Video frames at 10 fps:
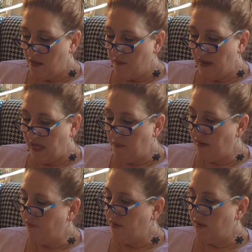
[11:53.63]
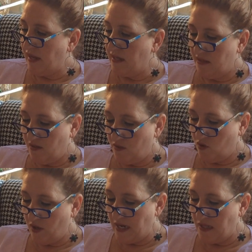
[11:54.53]
it's making me feel like a little
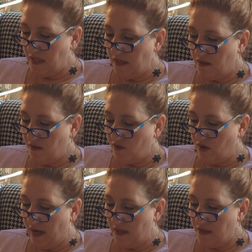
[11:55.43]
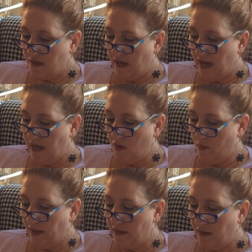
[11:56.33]
crazy and stressed. I hate
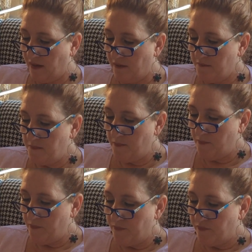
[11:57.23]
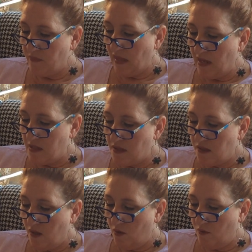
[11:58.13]
going in there.
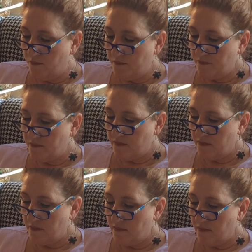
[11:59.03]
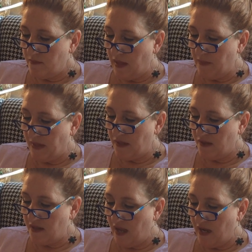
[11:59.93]
So that means it's
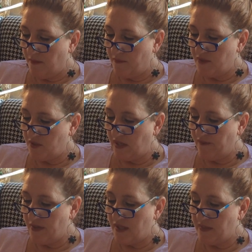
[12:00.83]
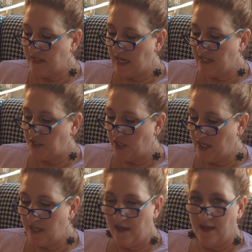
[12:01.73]
time to give it some
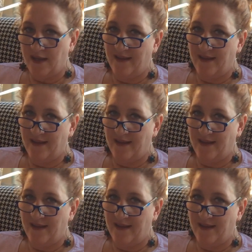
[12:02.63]
attention.